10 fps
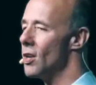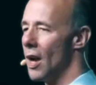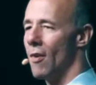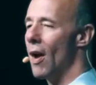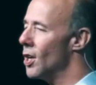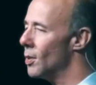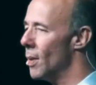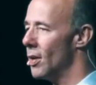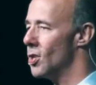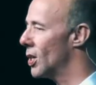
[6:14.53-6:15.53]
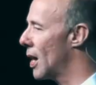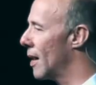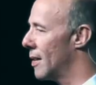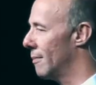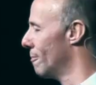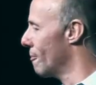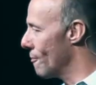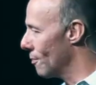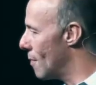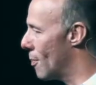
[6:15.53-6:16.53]
they, raised me just like
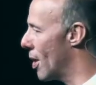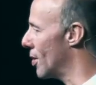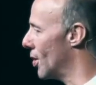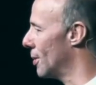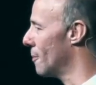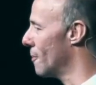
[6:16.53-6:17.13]
my brothers.